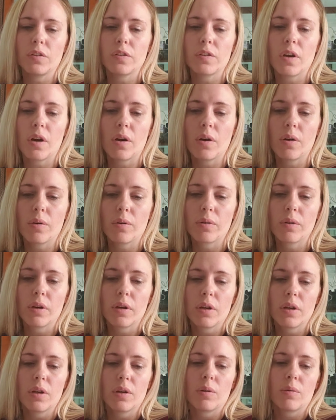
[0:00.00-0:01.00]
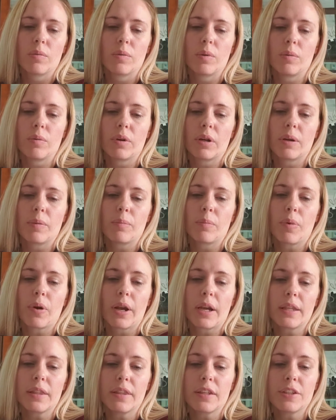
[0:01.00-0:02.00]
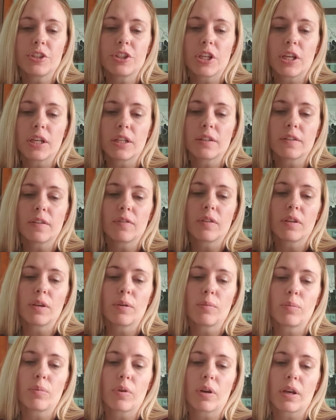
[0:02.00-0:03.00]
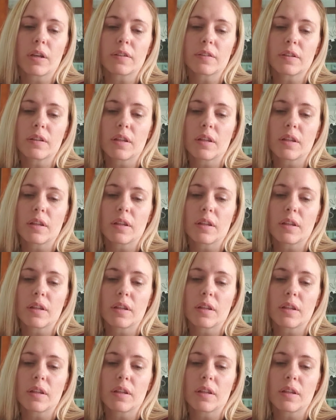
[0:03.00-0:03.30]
So we want to break the chains of the oppressed,